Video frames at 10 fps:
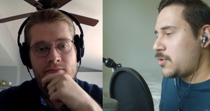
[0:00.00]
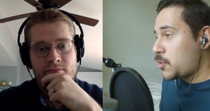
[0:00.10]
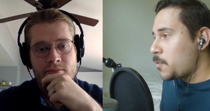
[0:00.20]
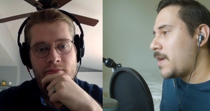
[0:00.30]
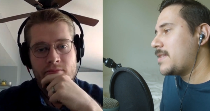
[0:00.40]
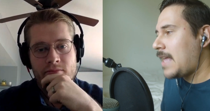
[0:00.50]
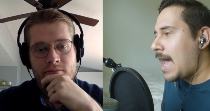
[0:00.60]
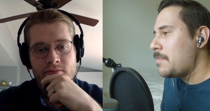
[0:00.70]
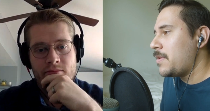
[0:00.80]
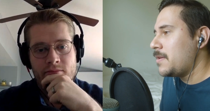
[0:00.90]
Speaker 1: True West
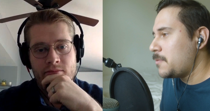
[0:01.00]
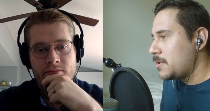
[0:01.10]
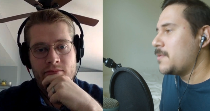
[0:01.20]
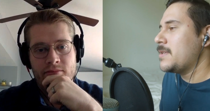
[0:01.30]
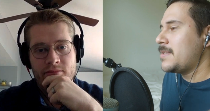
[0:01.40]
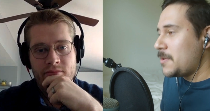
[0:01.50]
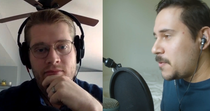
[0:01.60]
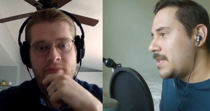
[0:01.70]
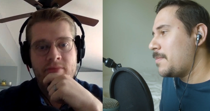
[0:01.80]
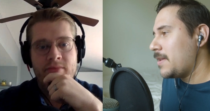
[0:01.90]
happened, which was the
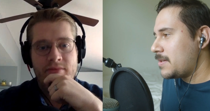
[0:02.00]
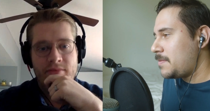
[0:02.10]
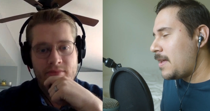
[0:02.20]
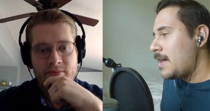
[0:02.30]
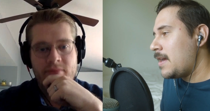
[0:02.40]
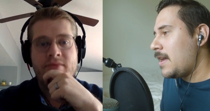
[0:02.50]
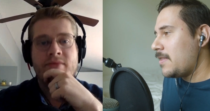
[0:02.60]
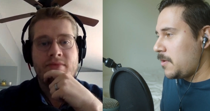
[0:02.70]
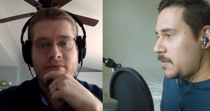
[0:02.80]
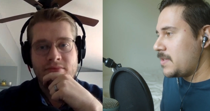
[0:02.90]
new city players play,
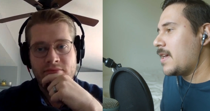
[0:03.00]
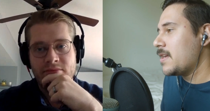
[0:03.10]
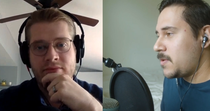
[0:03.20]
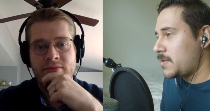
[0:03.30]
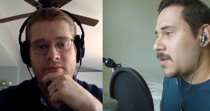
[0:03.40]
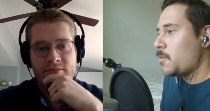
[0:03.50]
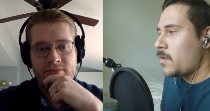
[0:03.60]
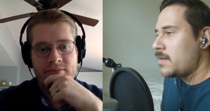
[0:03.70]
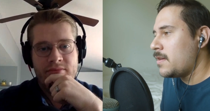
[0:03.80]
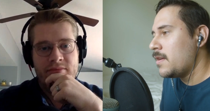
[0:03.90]
and then you decided to start
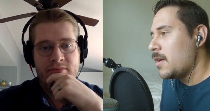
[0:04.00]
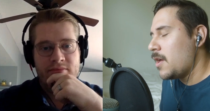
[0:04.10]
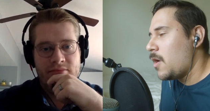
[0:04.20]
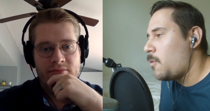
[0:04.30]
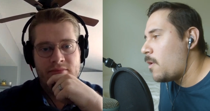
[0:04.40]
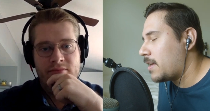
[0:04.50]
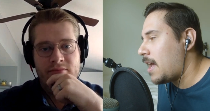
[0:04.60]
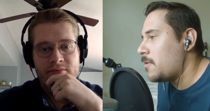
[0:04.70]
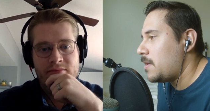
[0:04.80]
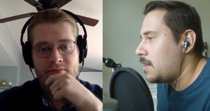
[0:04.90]
one one
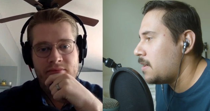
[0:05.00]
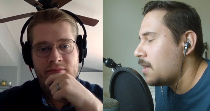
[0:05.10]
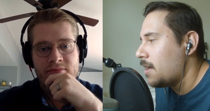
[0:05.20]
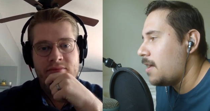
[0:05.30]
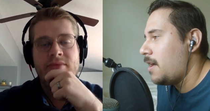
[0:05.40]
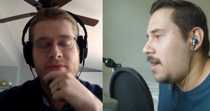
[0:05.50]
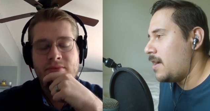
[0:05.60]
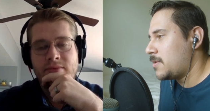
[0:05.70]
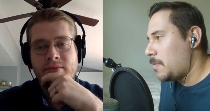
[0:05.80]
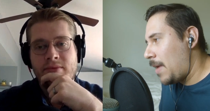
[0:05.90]
county.
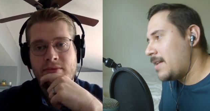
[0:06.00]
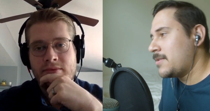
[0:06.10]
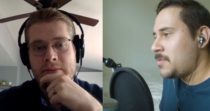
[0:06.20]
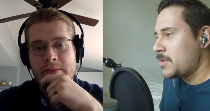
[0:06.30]
Uh, so Palace